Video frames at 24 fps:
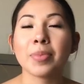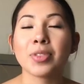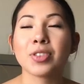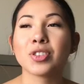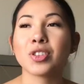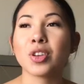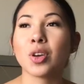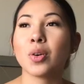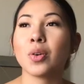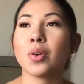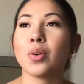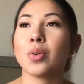
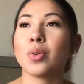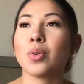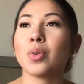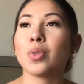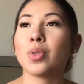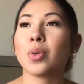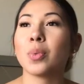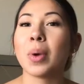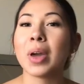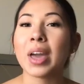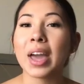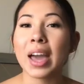so
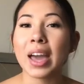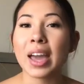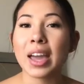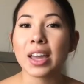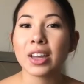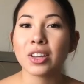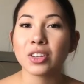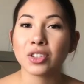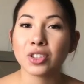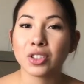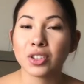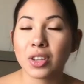the
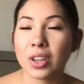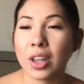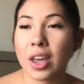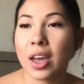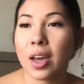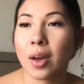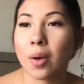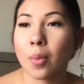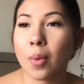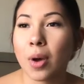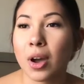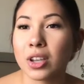way
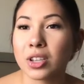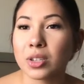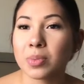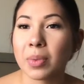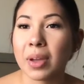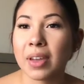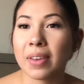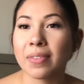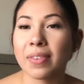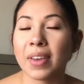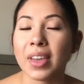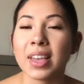I wash
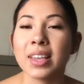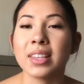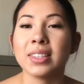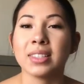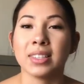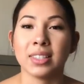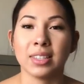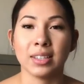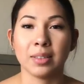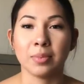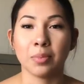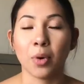my
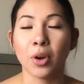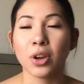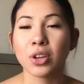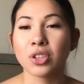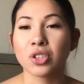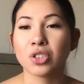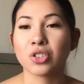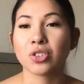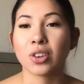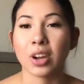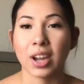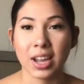face and
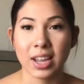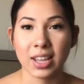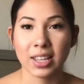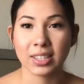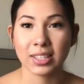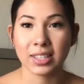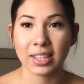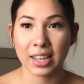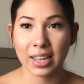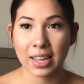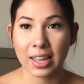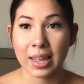
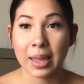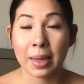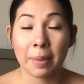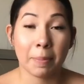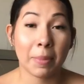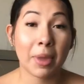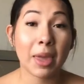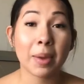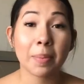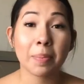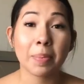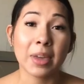moisturize it
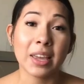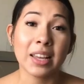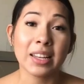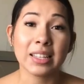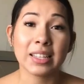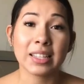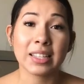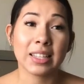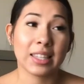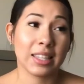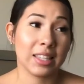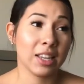may
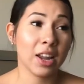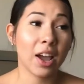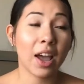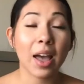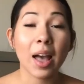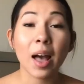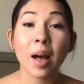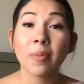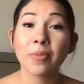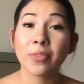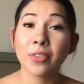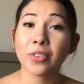be not
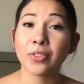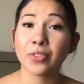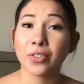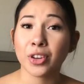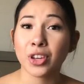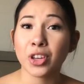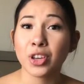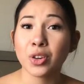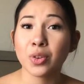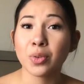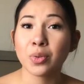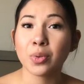helpful for
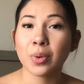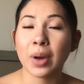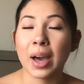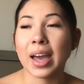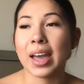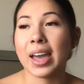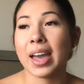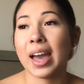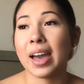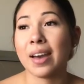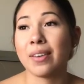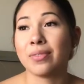you. I
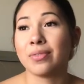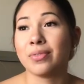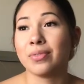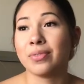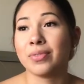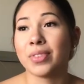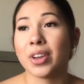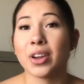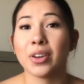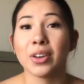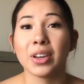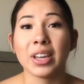have
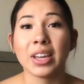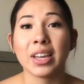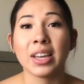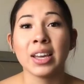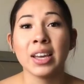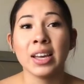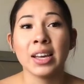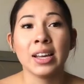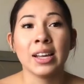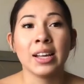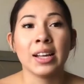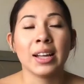very
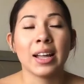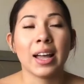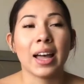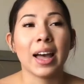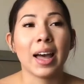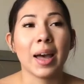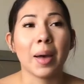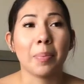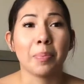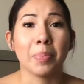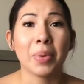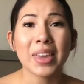
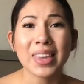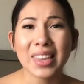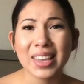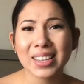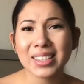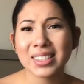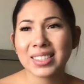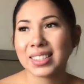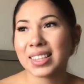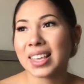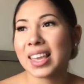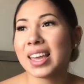
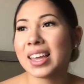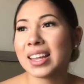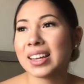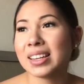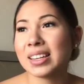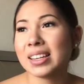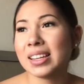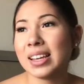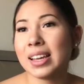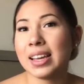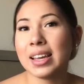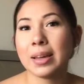picky
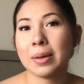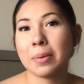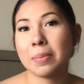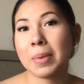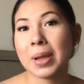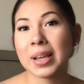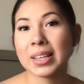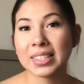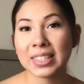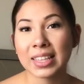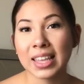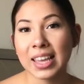skin.
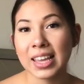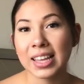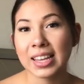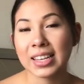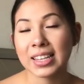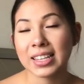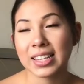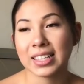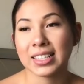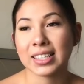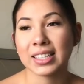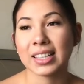My
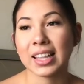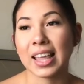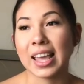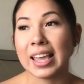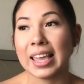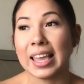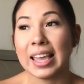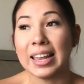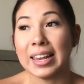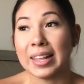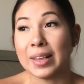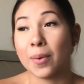skin doesn't
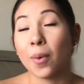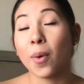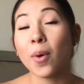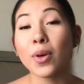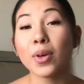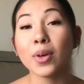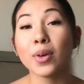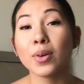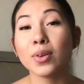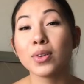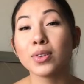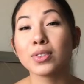like any
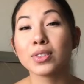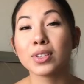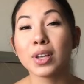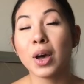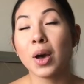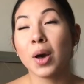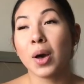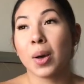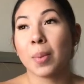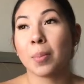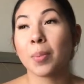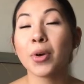oils,
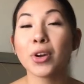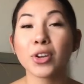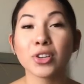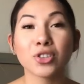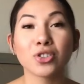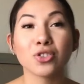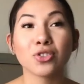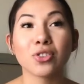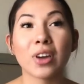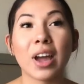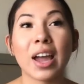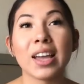
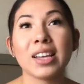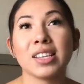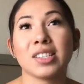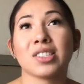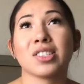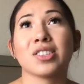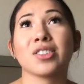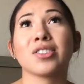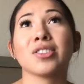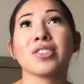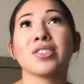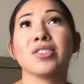
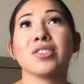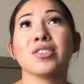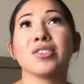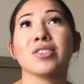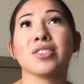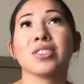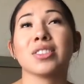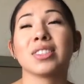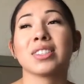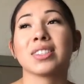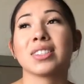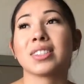
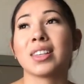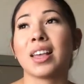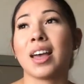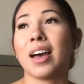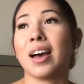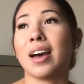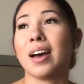moisturizers,